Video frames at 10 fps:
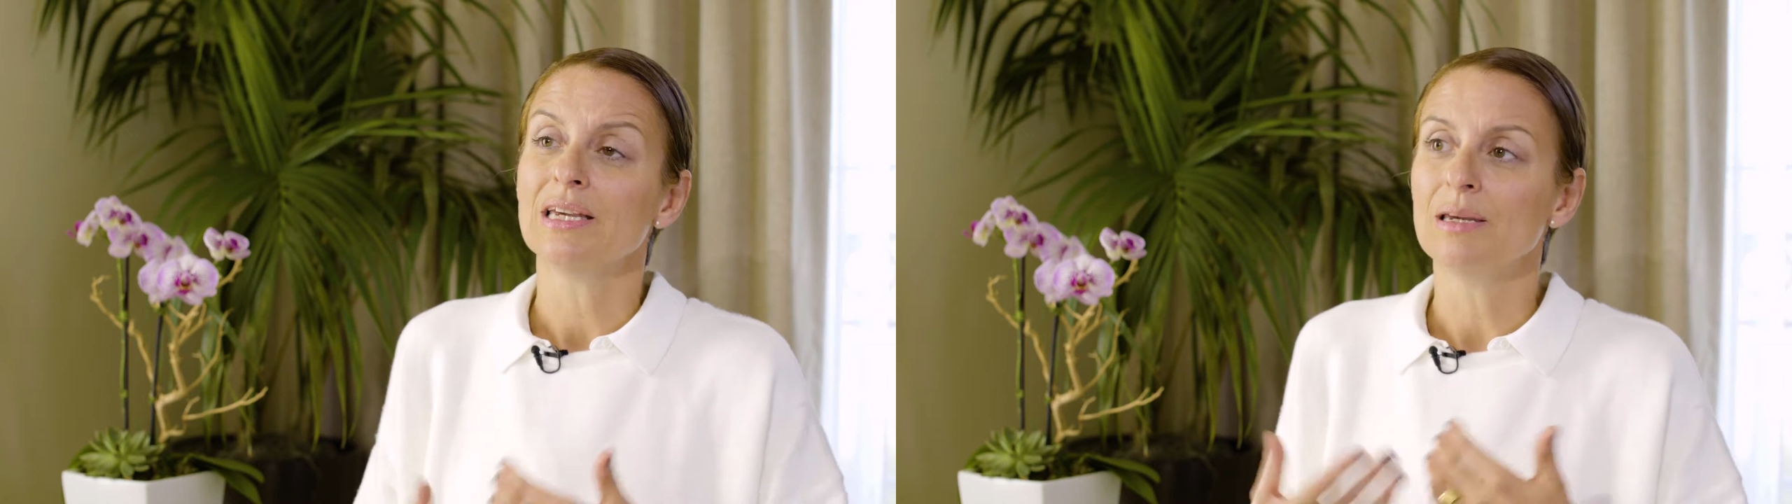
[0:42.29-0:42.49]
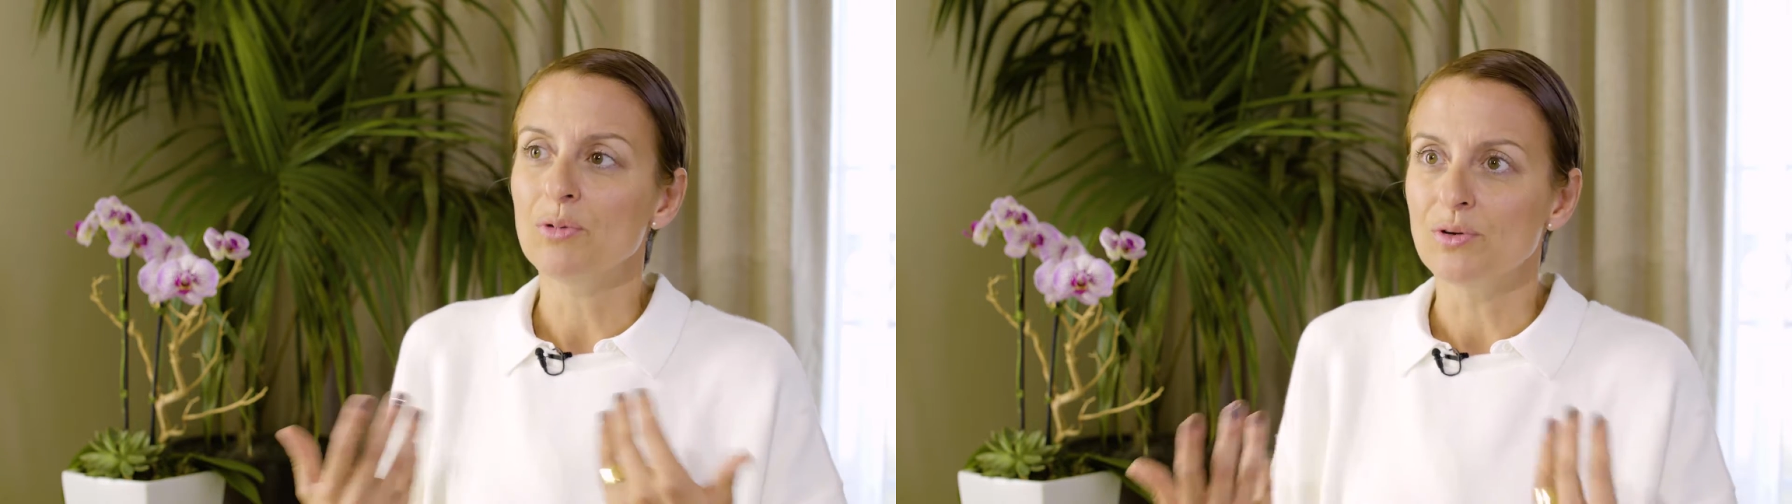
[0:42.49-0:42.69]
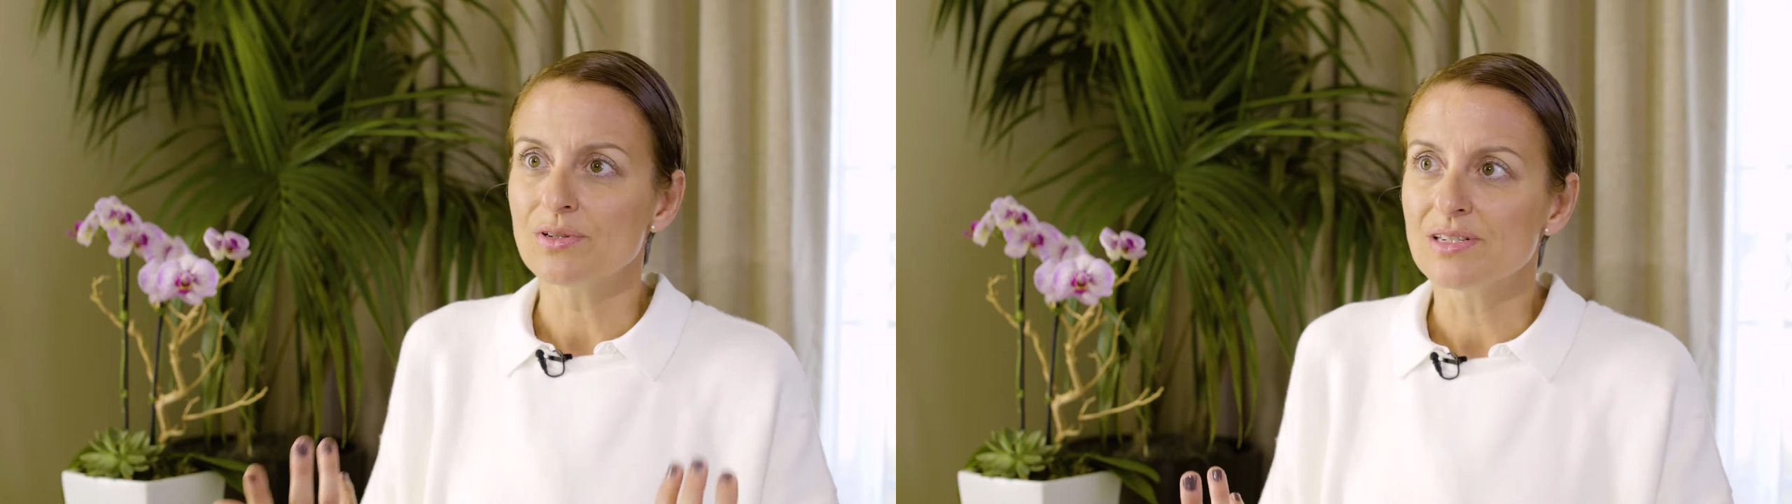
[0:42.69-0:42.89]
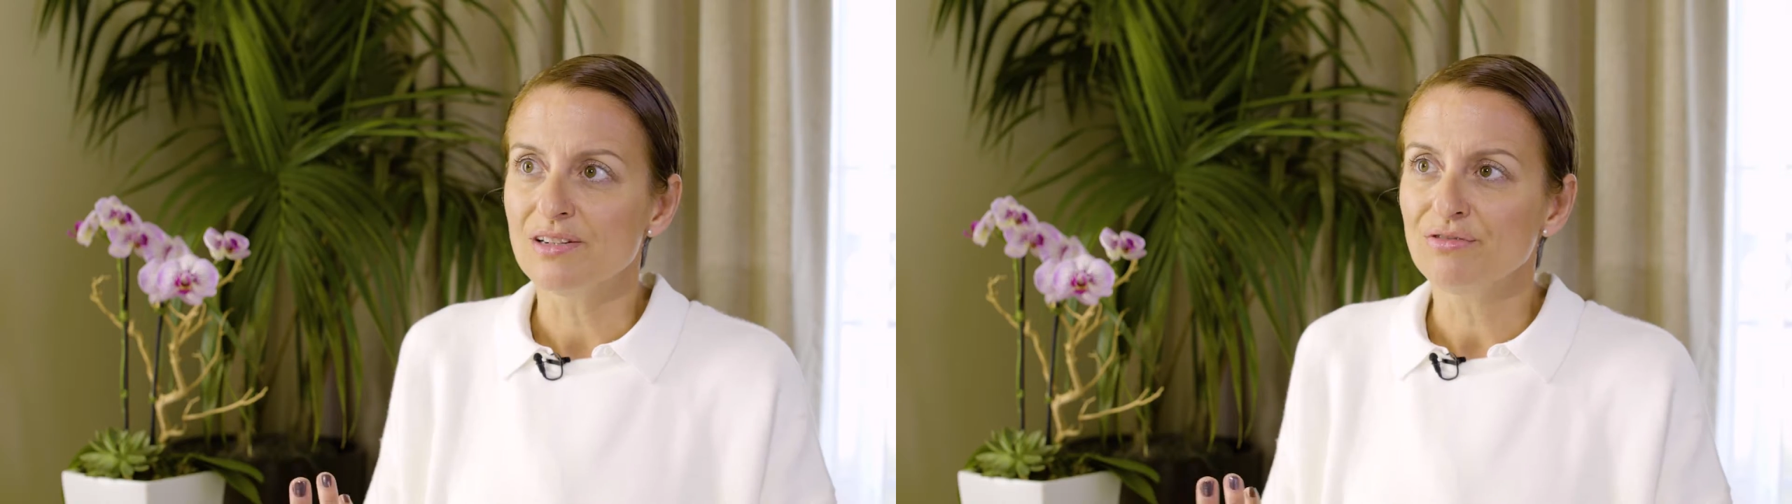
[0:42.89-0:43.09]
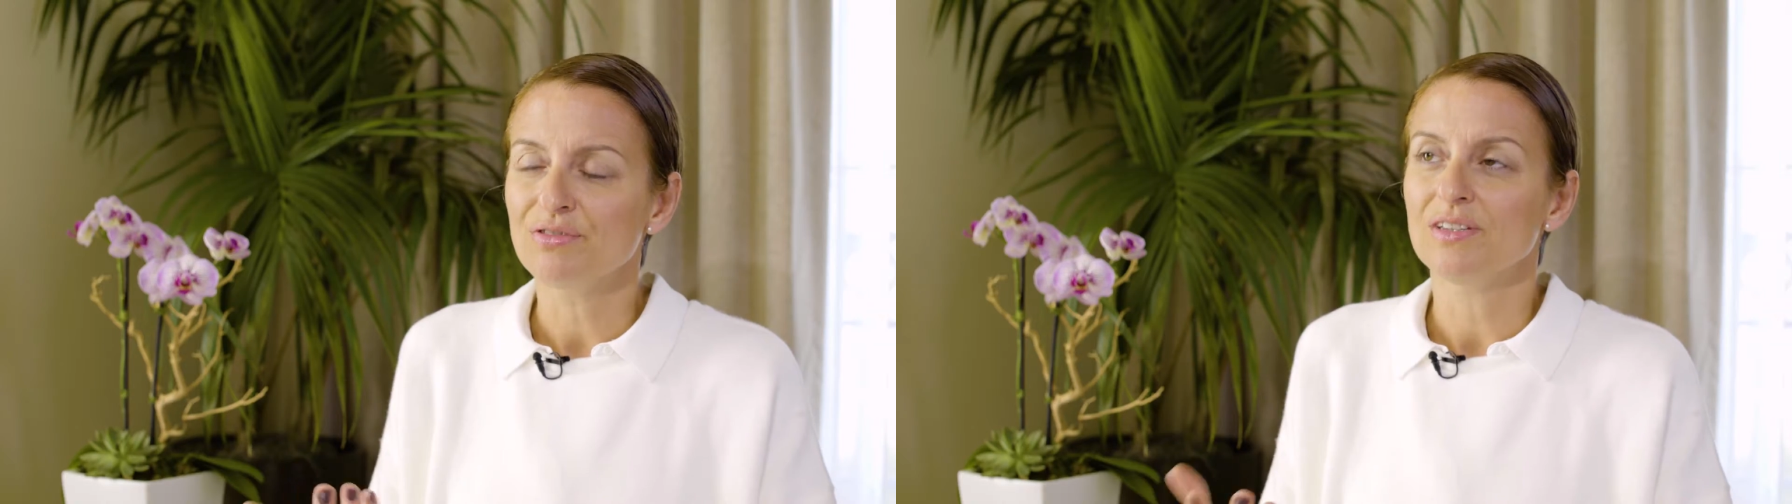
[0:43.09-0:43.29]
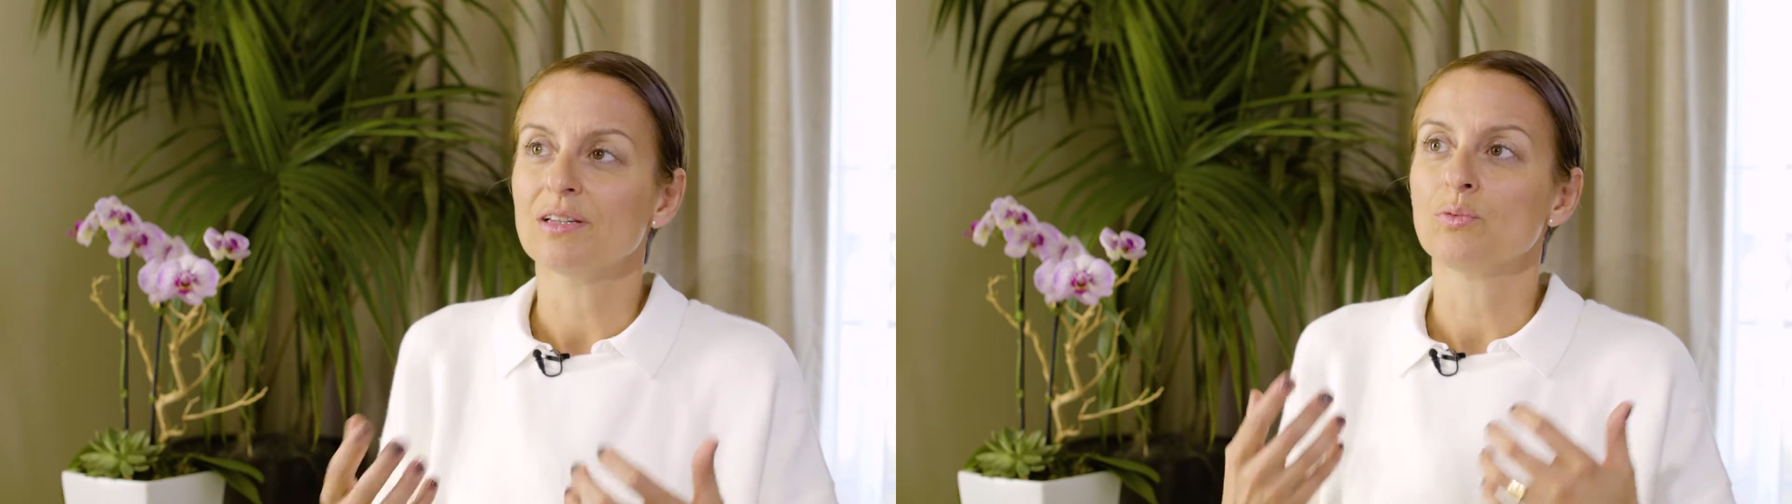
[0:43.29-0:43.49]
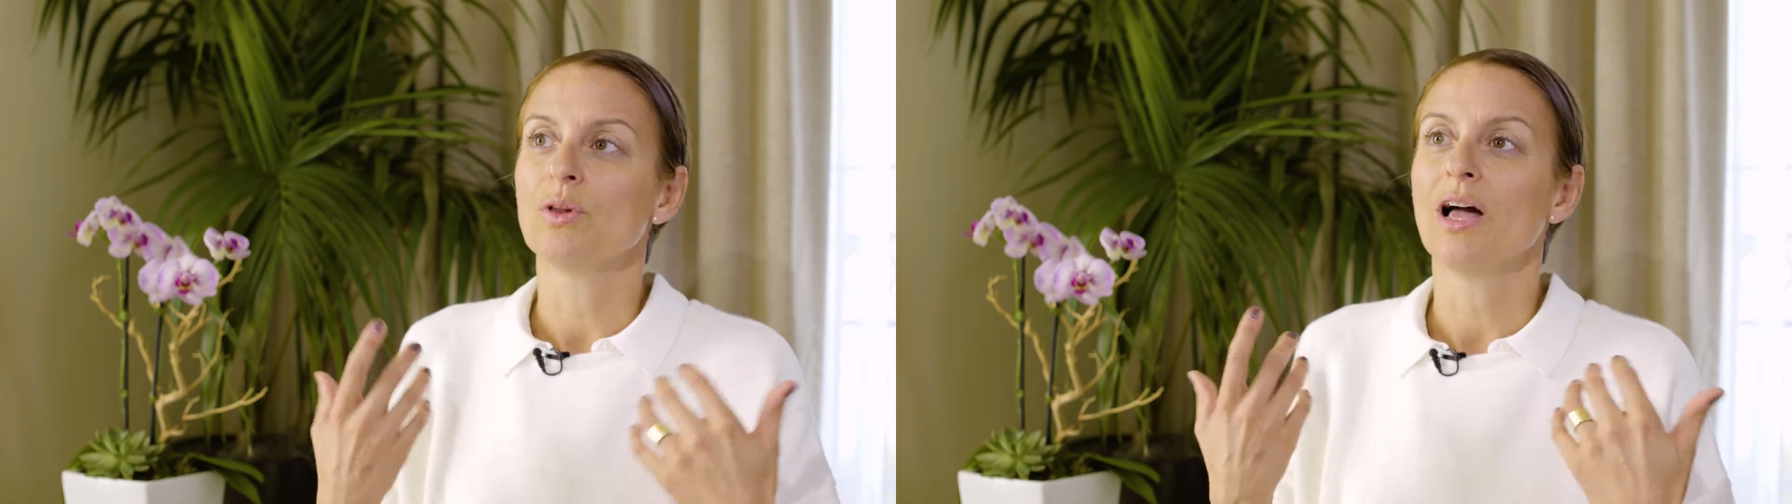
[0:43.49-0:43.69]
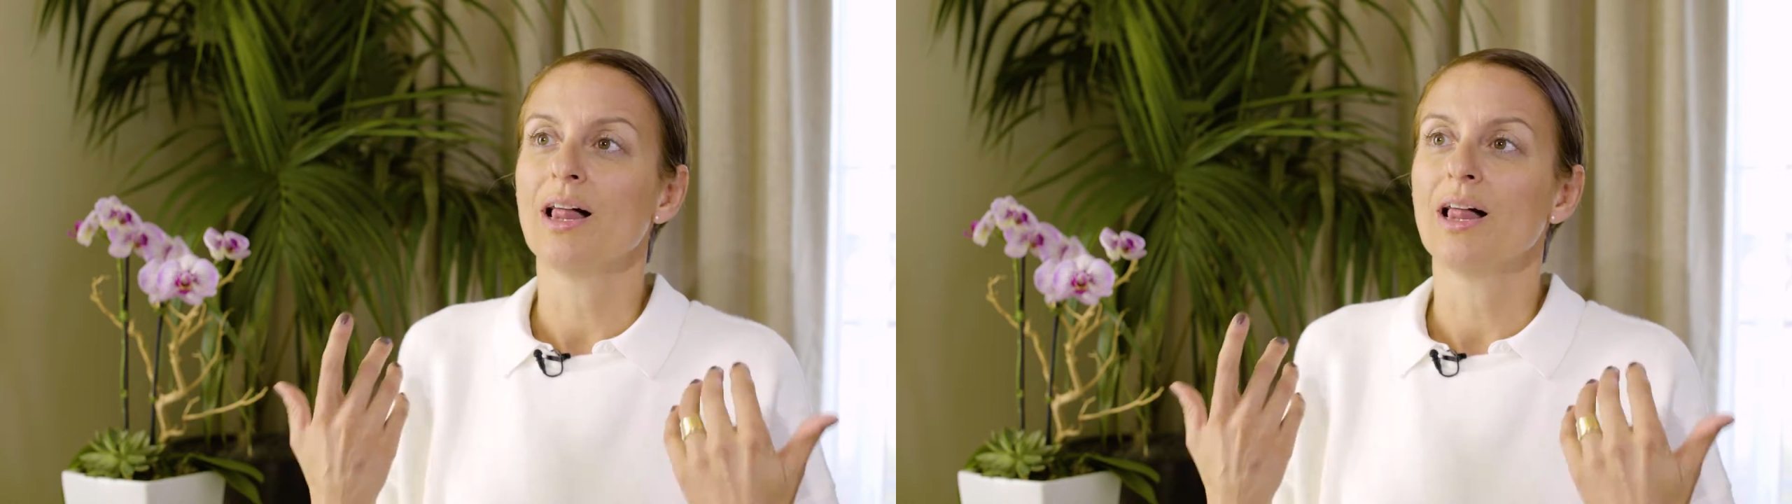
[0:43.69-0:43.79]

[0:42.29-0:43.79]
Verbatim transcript: immersive, that will